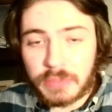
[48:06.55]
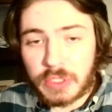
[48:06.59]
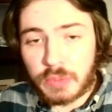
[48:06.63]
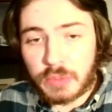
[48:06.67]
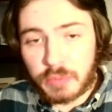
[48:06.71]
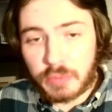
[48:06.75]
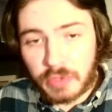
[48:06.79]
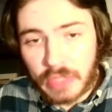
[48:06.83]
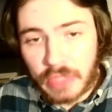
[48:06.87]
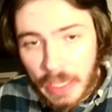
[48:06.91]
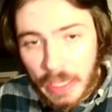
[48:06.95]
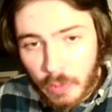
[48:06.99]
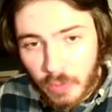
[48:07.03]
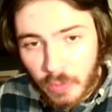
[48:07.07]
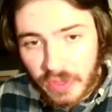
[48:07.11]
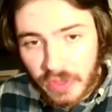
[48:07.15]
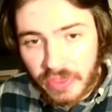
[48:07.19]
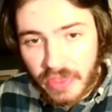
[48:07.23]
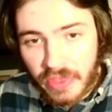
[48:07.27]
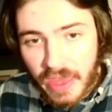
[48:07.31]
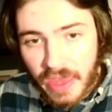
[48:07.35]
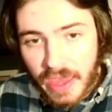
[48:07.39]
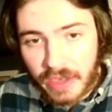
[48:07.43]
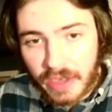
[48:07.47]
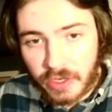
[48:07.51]
You play
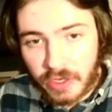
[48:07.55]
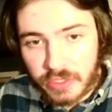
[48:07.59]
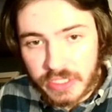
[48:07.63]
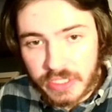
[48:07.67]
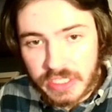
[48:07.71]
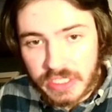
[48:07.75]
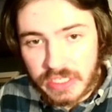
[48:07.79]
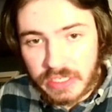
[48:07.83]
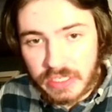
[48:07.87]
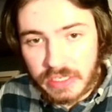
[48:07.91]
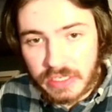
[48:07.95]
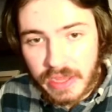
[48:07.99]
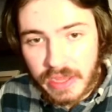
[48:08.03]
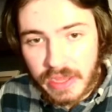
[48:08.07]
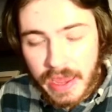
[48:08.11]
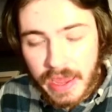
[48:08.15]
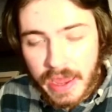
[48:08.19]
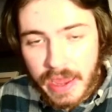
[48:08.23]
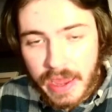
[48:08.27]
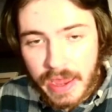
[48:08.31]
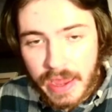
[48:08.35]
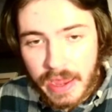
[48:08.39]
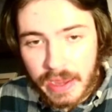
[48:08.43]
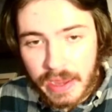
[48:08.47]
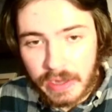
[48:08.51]
with energy,
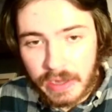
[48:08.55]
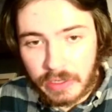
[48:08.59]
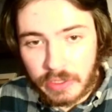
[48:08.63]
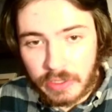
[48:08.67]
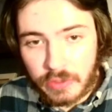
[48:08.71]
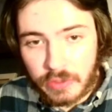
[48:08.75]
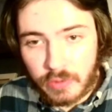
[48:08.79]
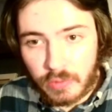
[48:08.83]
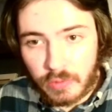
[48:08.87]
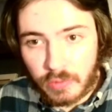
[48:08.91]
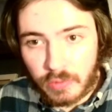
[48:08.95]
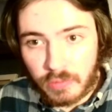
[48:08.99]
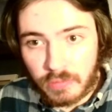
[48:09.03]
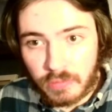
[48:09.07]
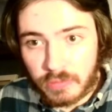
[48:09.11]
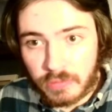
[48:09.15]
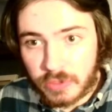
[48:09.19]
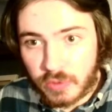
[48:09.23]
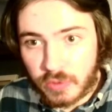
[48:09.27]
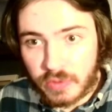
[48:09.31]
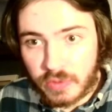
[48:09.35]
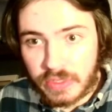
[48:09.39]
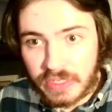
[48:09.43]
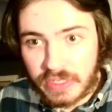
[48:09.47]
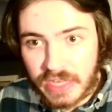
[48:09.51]
and you
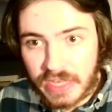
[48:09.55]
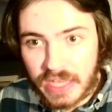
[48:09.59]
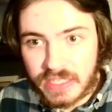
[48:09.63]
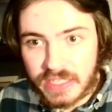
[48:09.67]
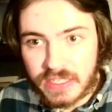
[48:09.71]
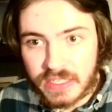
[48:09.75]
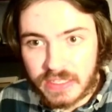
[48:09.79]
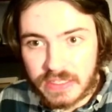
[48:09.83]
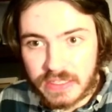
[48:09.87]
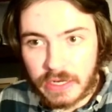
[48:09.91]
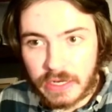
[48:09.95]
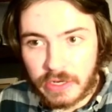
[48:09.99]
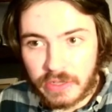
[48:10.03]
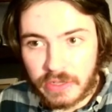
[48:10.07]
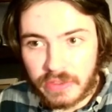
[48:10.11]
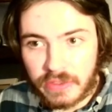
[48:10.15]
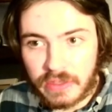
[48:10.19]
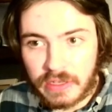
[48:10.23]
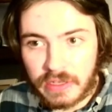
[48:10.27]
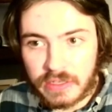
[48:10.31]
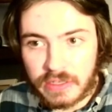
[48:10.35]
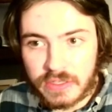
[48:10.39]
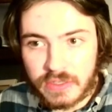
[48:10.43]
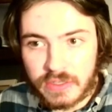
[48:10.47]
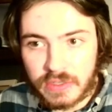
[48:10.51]
do the necessary
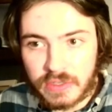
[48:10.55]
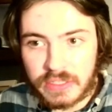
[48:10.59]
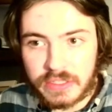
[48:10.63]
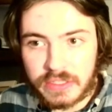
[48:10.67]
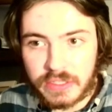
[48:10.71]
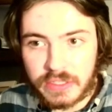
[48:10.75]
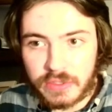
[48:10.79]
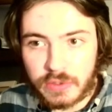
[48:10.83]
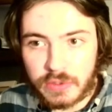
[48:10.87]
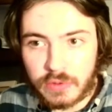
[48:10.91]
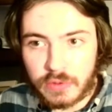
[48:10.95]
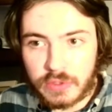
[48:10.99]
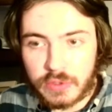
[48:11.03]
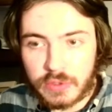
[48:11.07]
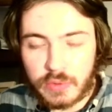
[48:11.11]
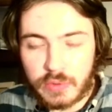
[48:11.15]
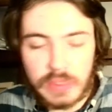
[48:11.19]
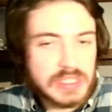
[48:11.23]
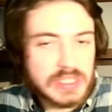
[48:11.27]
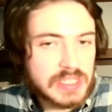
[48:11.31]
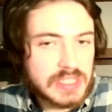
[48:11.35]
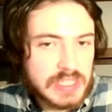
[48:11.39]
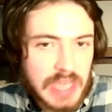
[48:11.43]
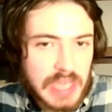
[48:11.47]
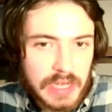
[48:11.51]
things you need to do to
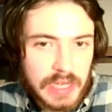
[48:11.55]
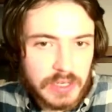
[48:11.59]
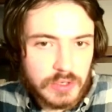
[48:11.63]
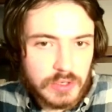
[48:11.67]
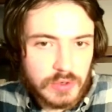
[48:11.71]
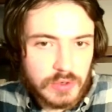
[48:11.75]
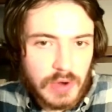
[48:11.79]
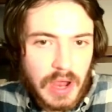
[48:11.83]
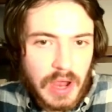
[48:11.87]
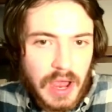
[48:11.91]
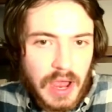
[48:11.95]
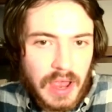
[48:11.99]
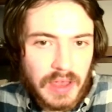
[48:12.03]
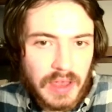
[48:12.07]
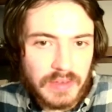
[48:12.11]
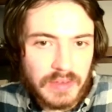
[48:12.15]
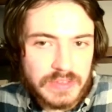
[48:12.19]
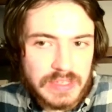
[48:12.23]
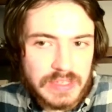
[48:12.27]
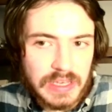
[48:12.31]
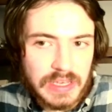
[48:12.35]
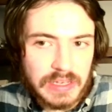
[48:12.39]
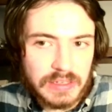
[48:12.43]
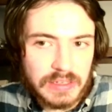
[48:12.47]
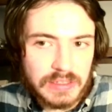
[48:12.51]
extend
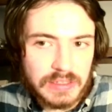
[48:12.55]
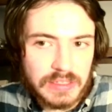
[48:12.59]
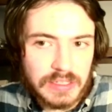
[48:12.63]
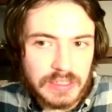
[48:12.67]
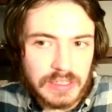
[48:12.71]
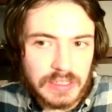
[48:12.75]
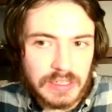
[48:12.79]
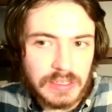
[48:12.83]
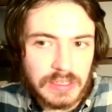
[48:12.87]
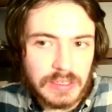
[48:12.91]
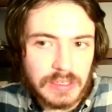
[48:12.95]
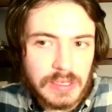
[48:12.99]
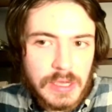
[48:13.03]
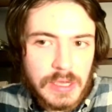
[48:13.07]
drives and to,